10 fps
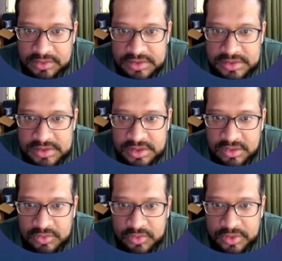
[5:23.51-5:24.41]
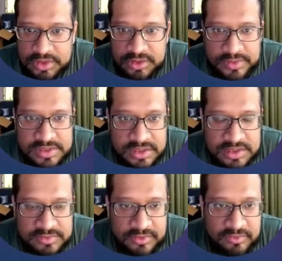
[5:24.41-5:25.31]
Let's download it into a
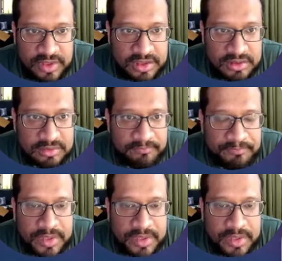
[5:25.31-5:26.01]
CSV file